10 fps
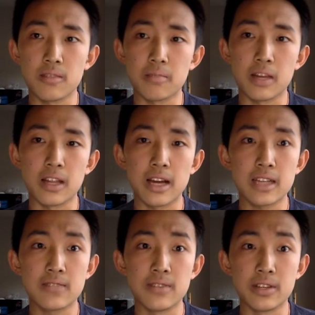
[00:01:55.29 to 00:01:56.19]
my
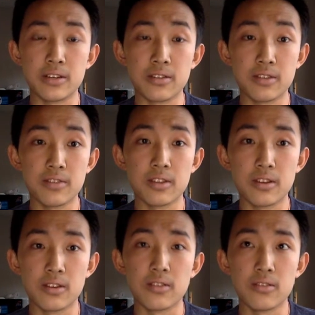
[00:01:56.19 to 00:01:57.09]
last video, even
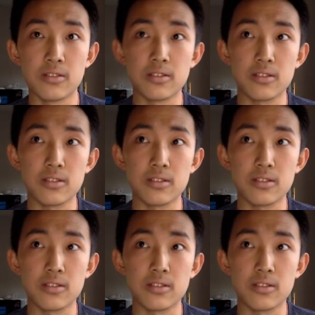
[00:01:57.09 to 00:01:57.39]
though